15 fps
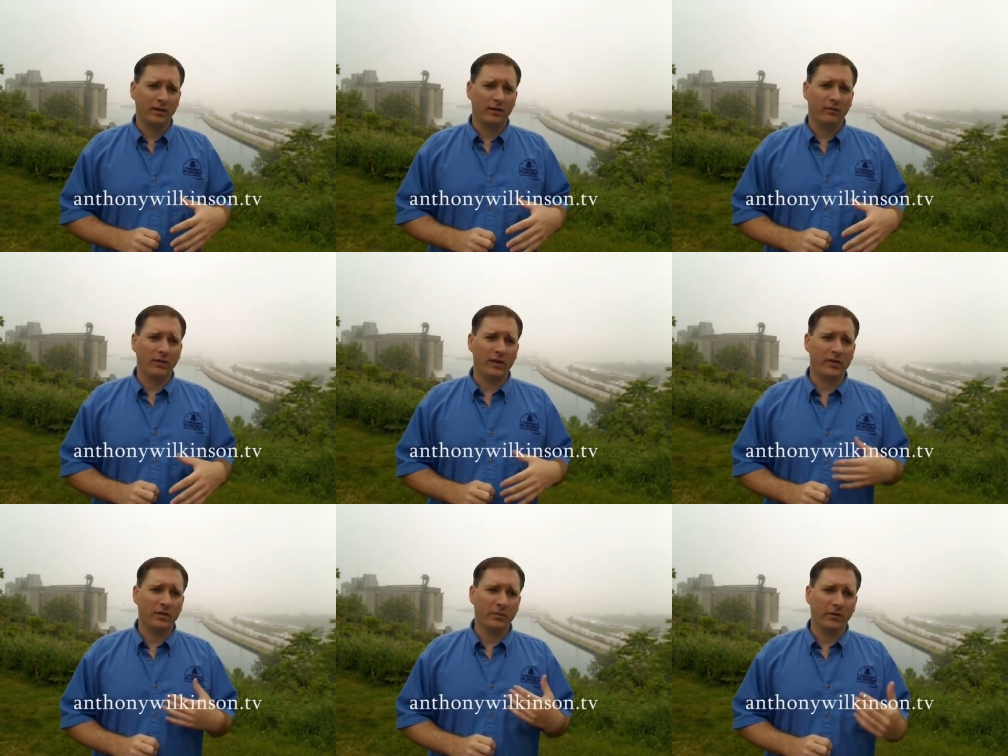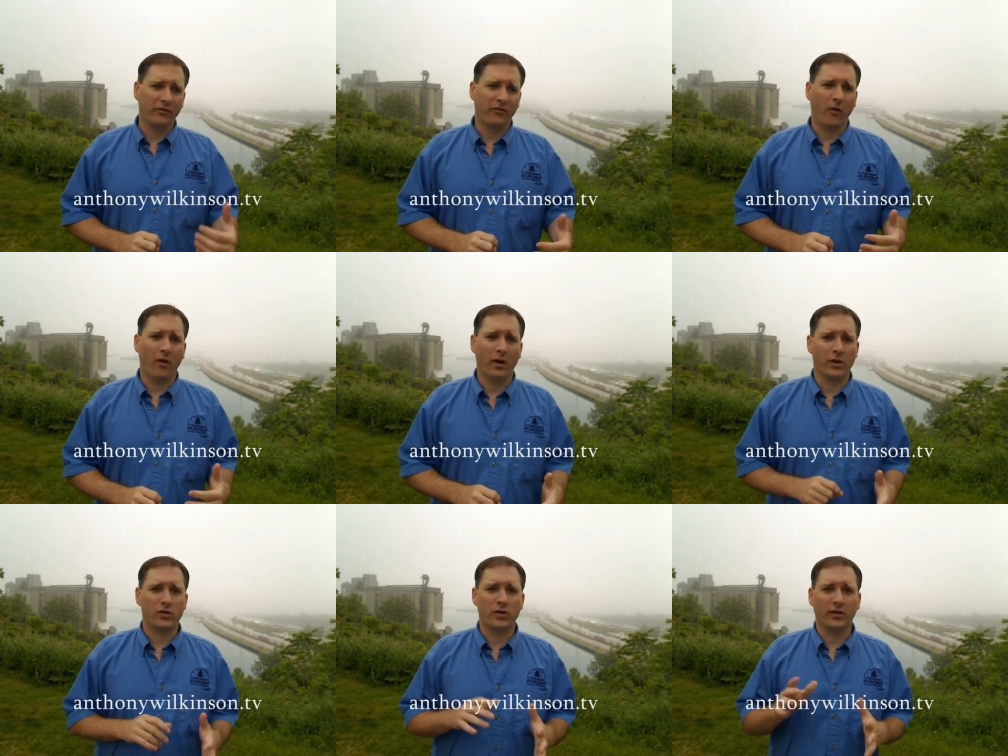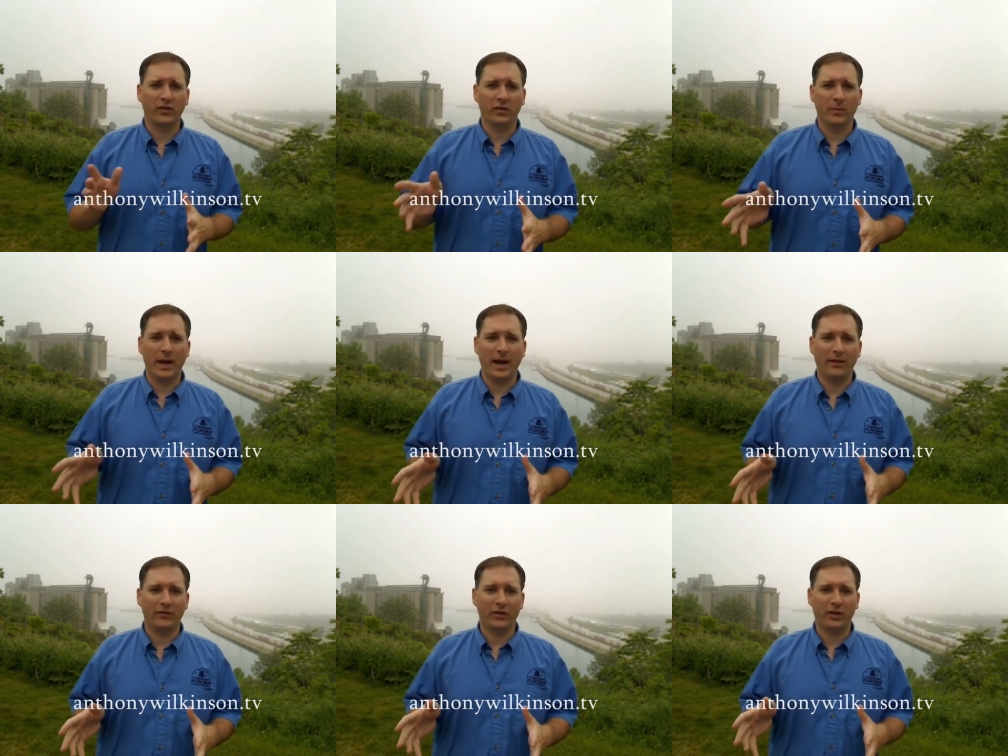vet them before and trust them
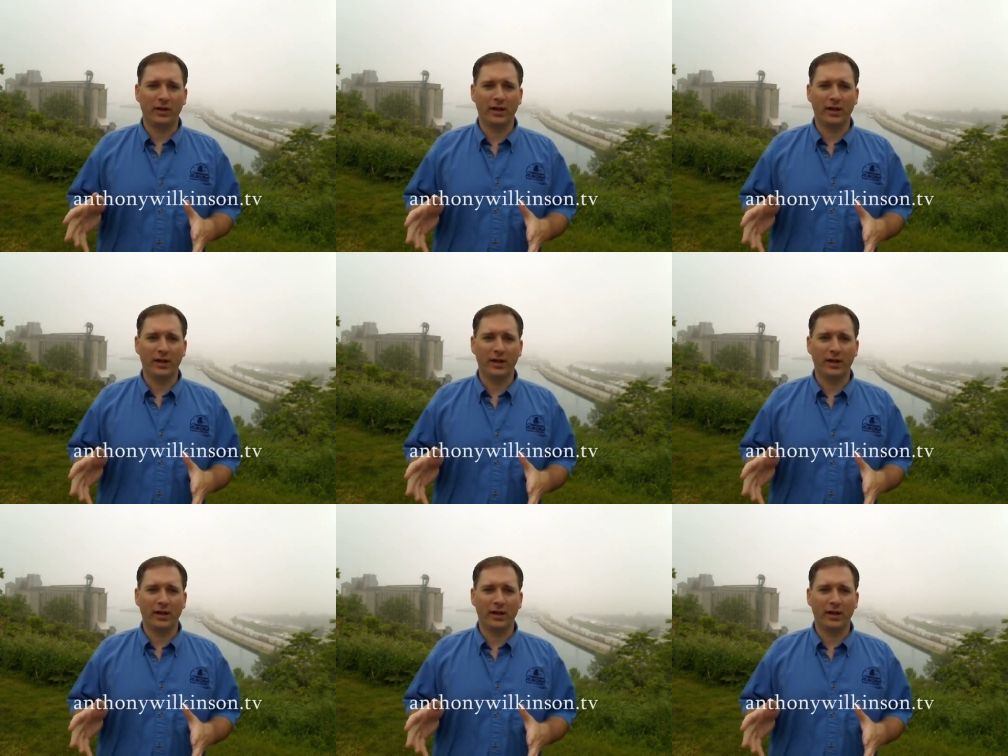after.